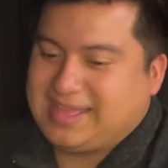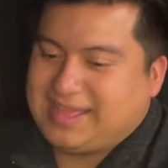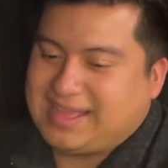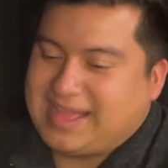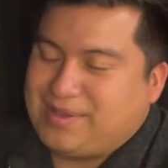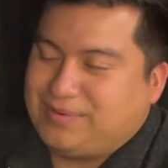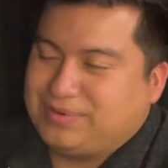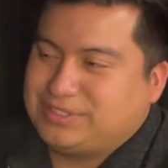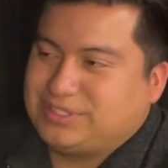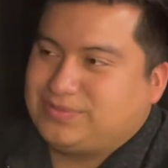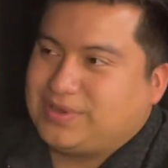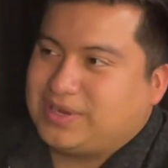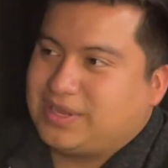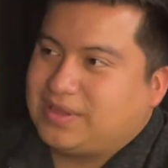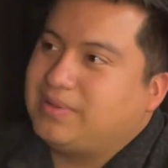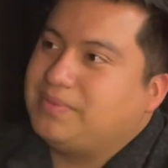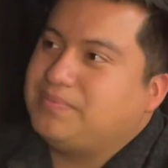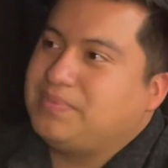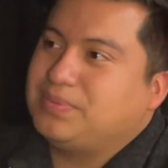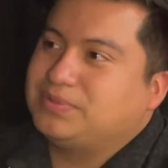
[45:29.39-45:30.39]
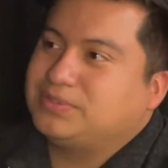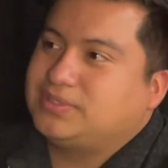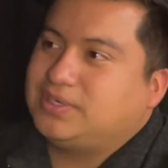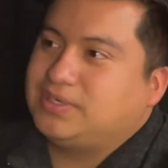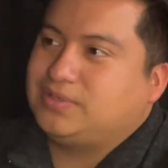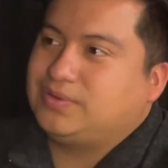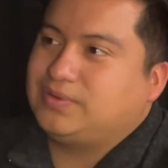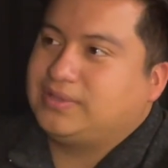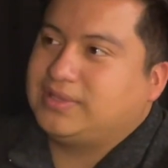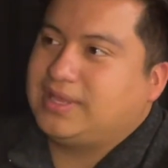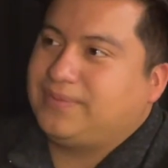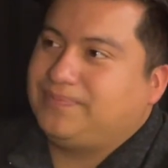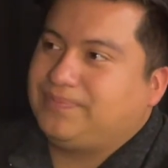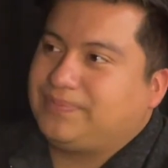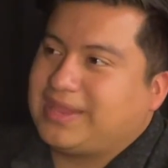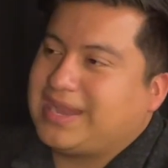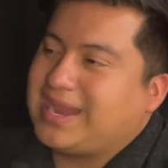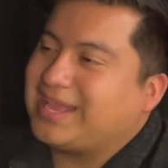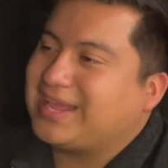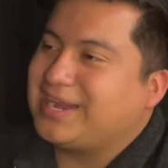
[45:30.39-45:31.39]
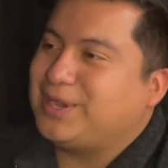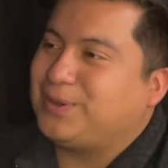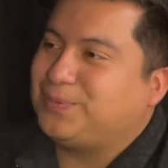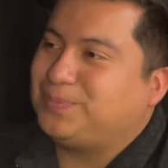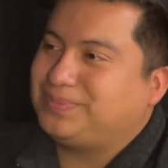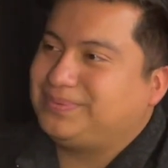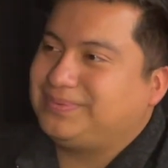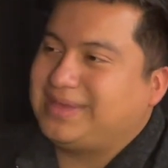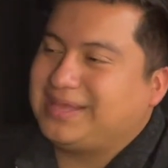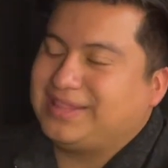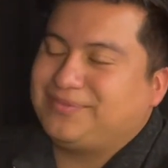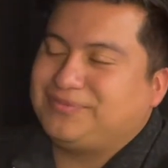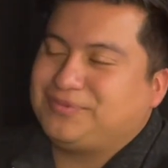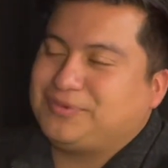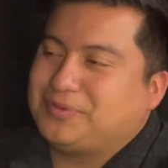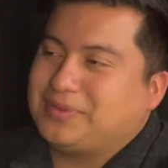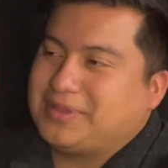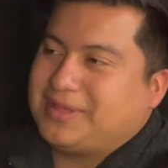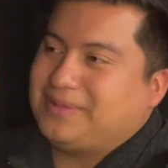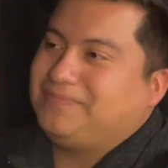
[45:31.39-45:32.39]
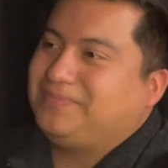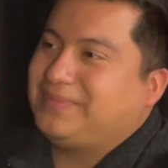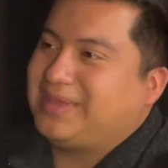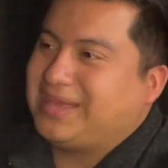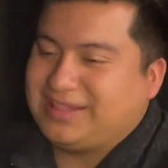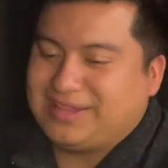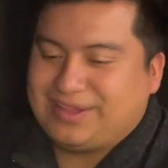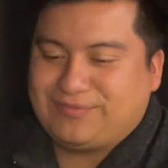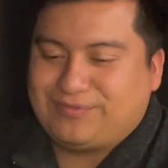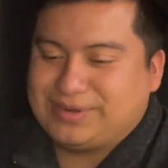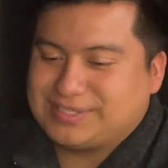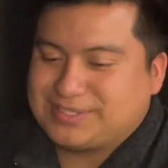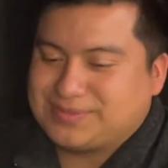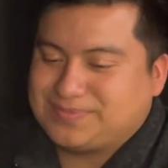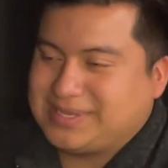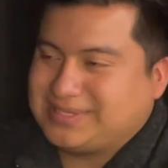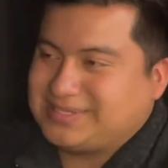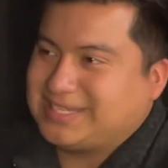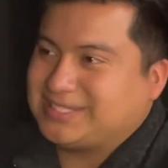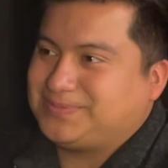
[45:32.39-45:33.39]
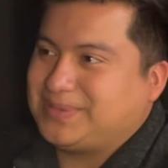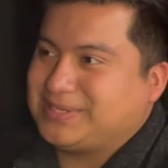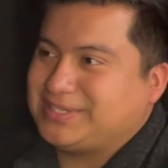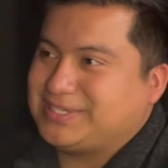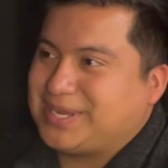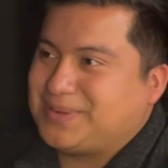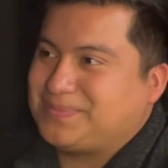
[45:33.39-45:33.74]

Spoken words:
I would just recommend people start doing that. And I can help. I love doing that. Awesome. I love resumes. That's my job.